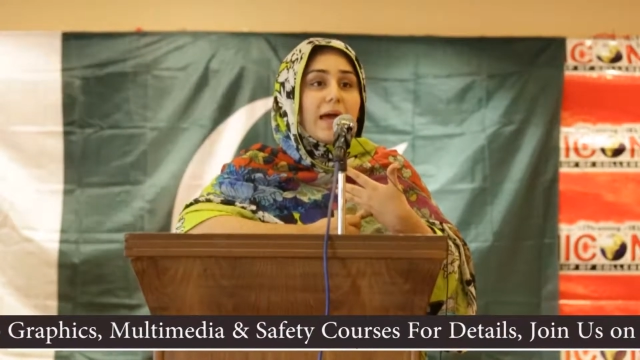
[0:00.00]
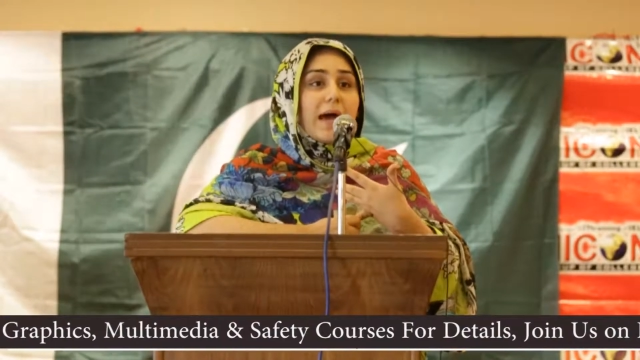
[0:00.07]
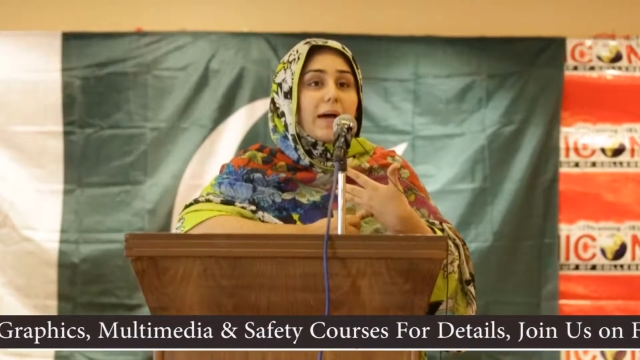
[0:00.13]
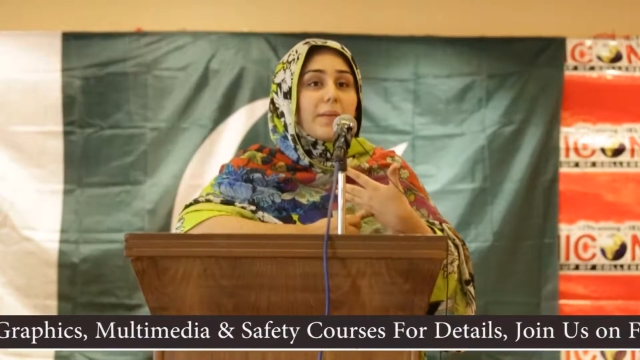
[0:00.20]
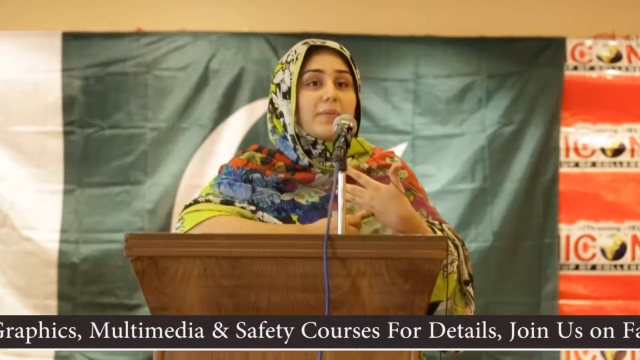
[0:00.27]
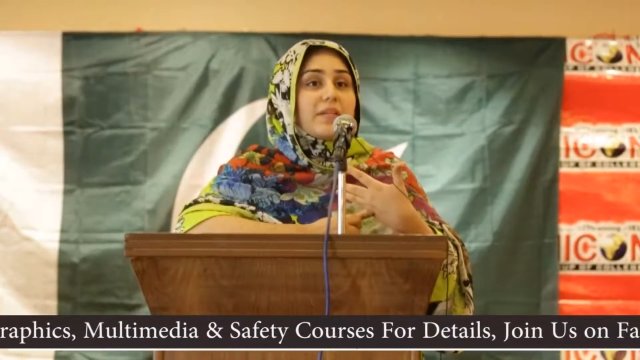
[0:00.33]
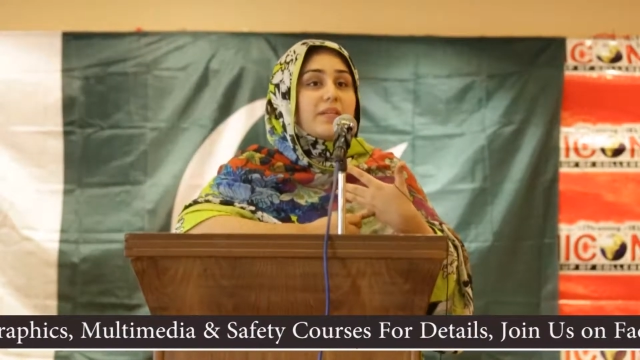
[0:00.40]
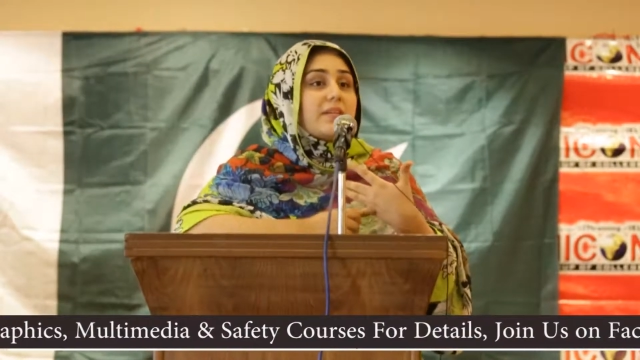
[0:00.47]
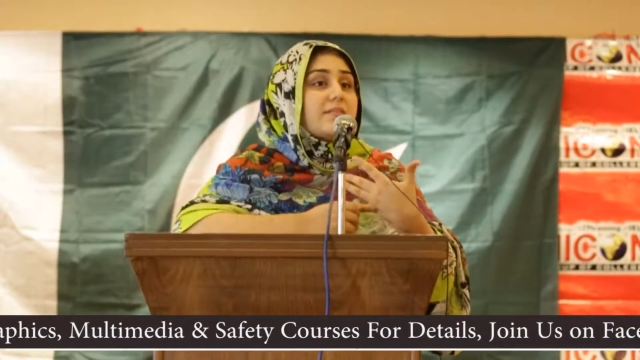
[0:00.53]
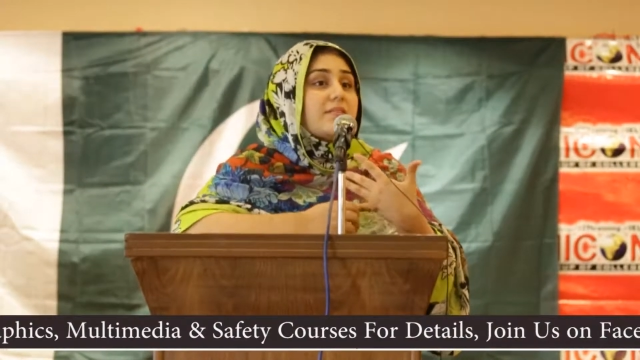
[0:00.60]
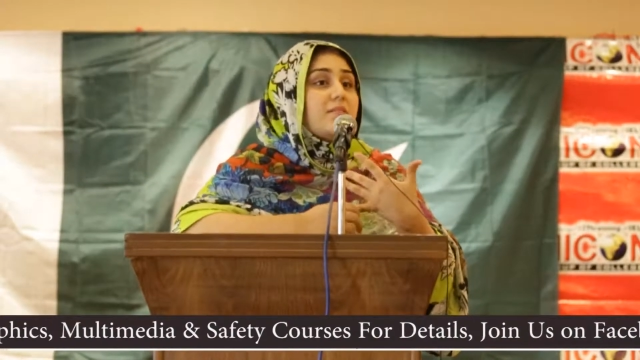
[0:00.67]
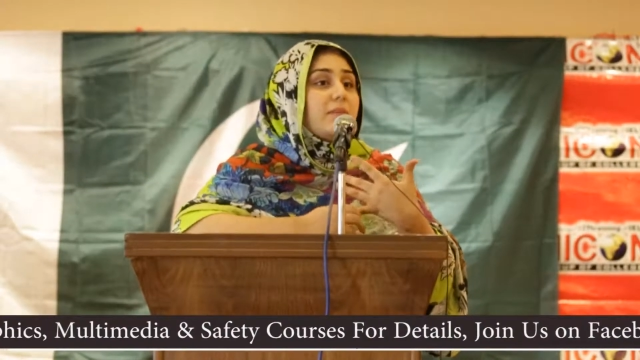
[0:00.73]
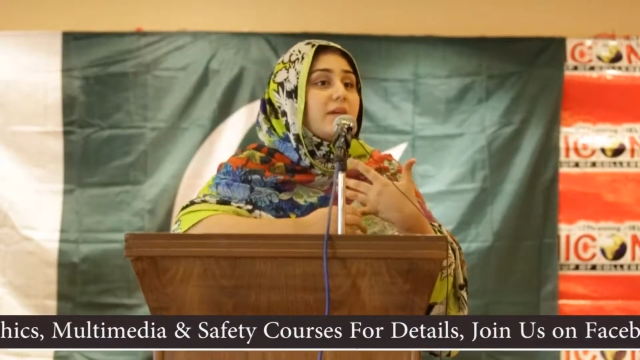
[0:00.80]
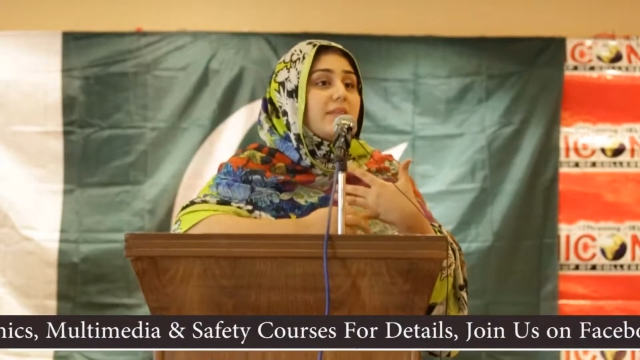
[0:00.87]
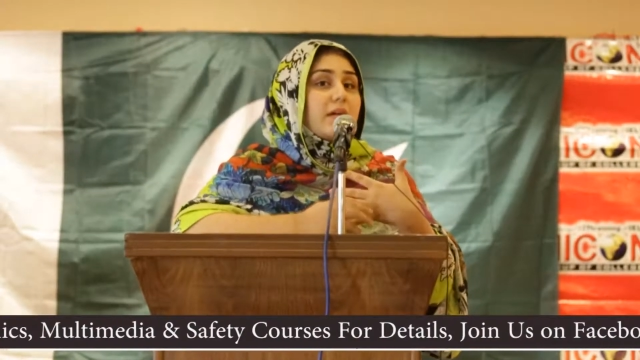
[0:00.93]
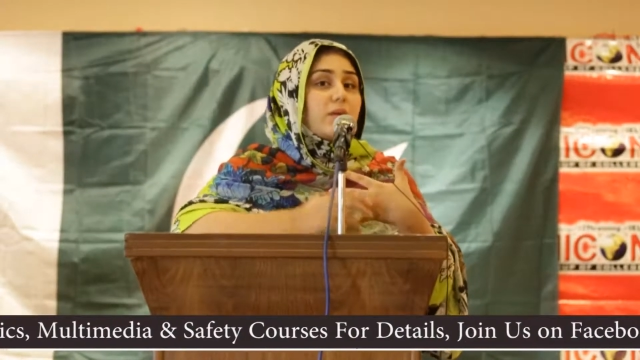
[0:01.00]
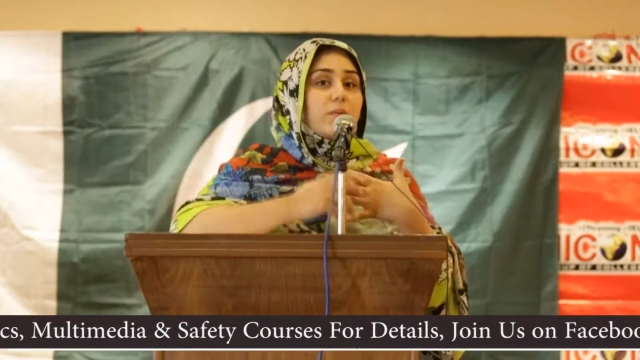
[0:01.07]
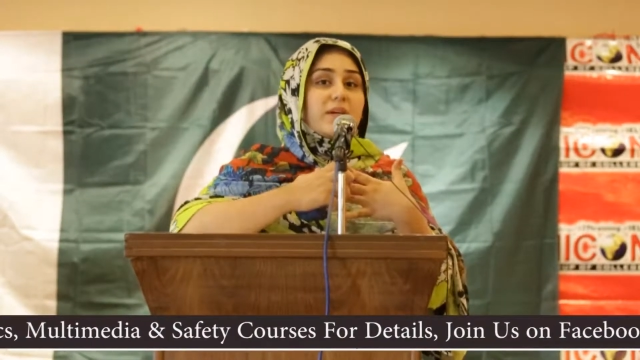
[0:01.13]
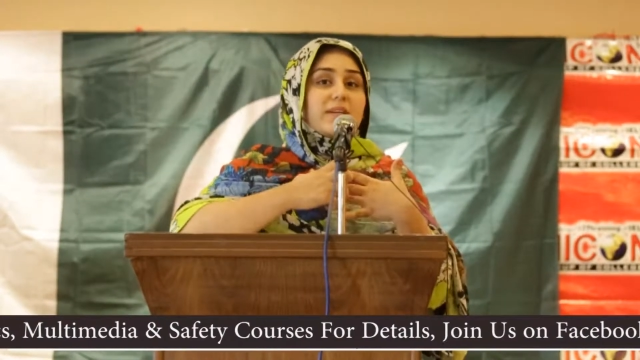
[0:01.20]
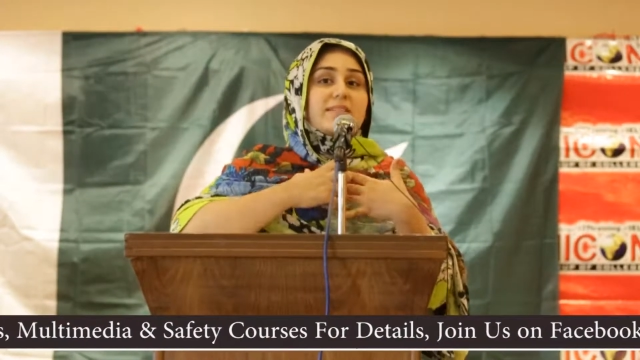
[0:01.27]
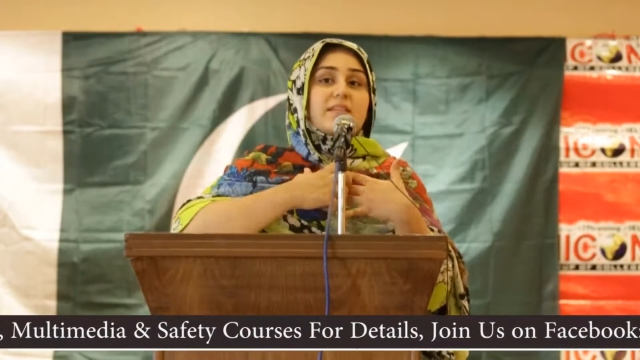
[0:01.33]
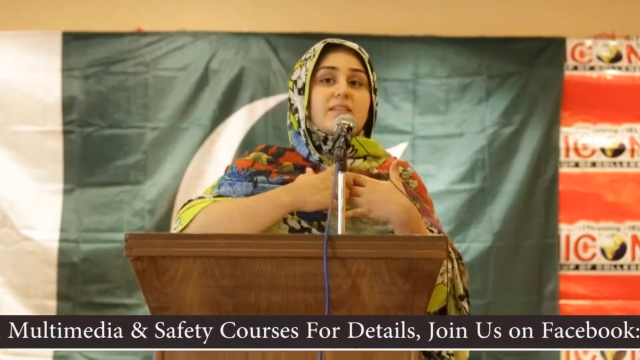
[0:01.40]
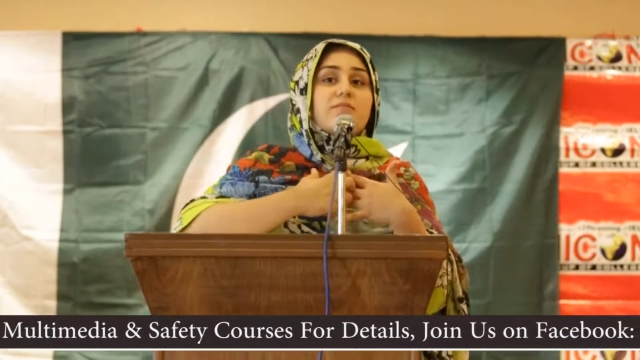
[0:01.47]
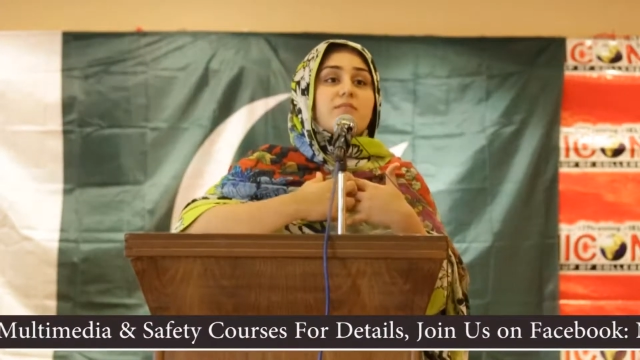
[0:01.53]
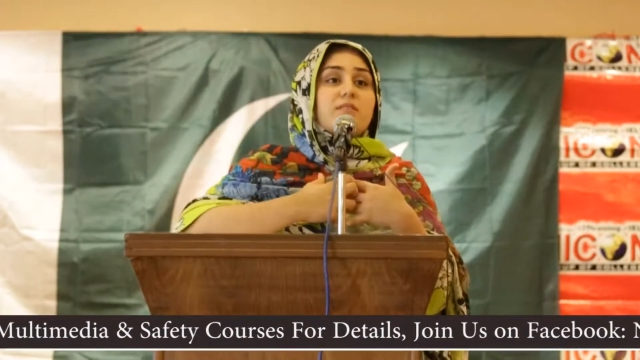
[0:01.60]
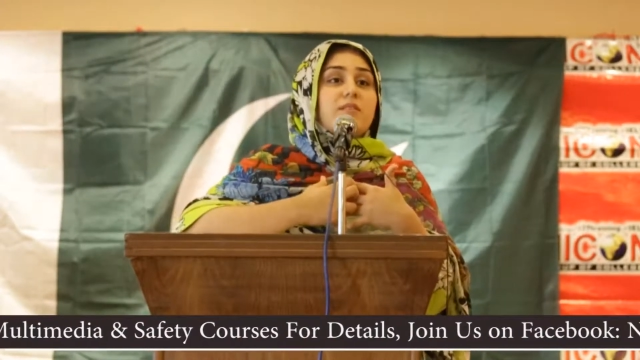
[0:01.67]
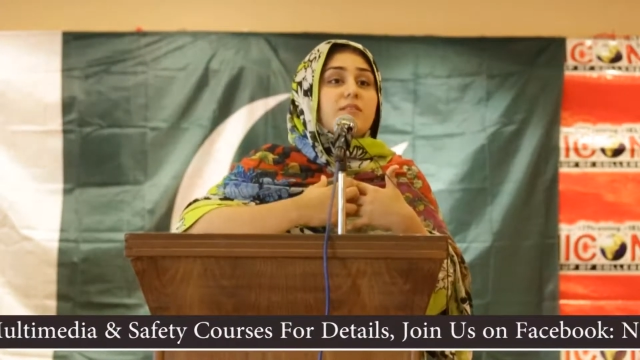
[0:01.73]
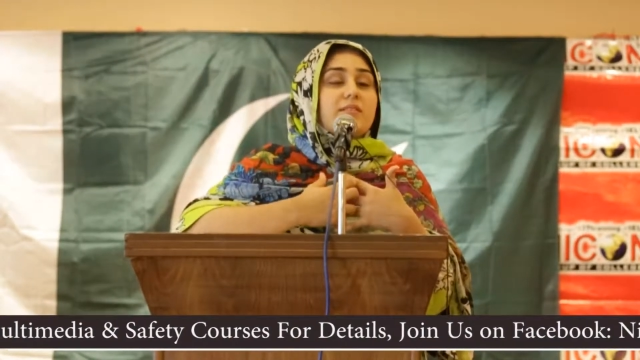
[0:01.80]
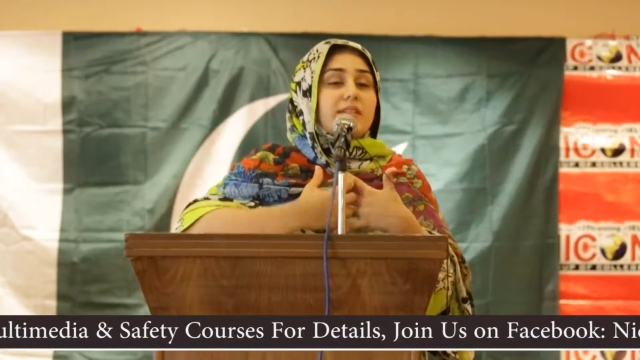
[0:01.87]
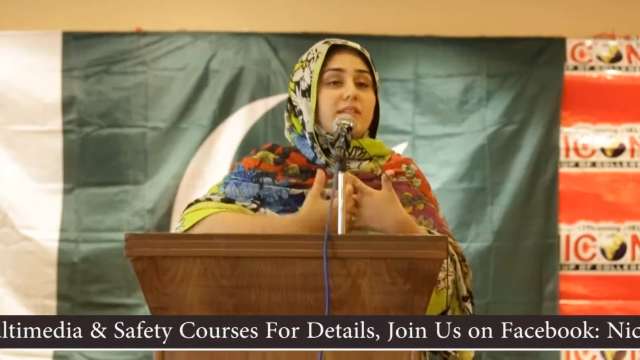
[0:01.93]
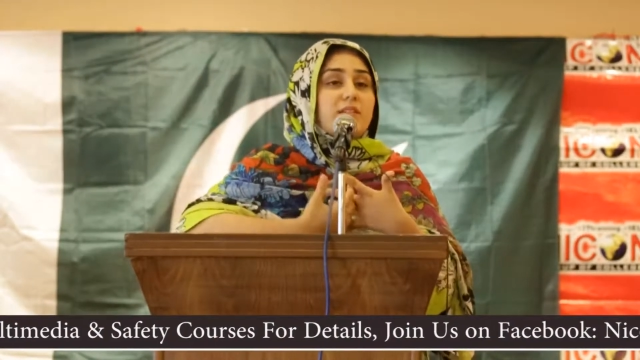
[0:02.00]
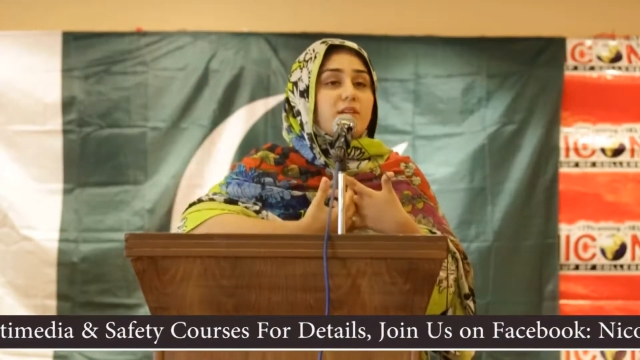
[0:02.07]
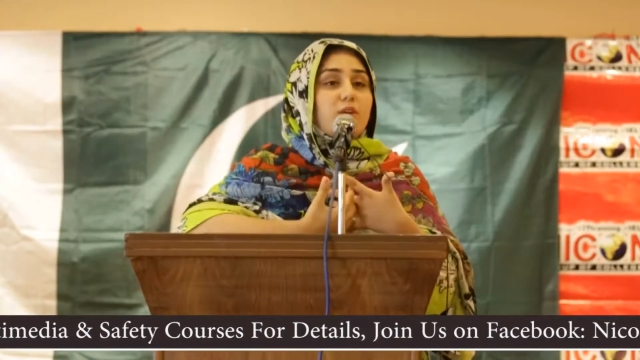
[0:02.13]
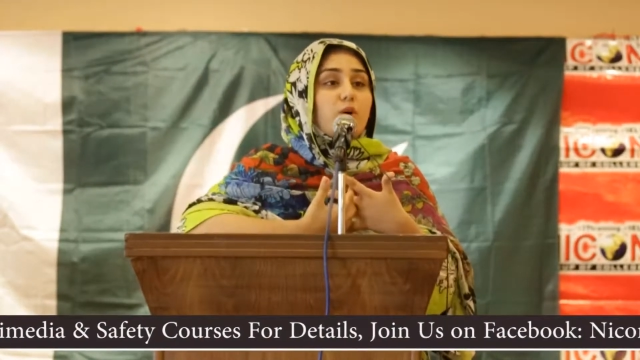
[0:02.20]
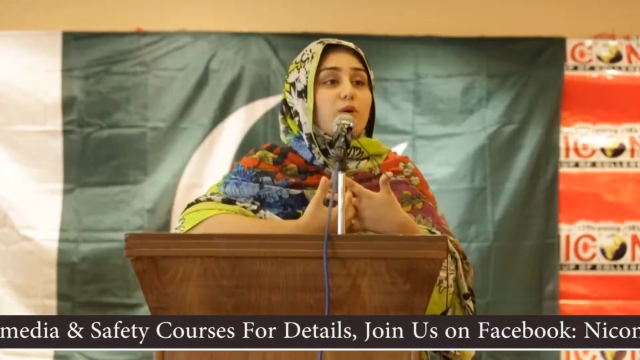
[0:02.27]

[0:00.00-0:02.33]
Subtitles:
I mean, it doesn't mean that we are self-centered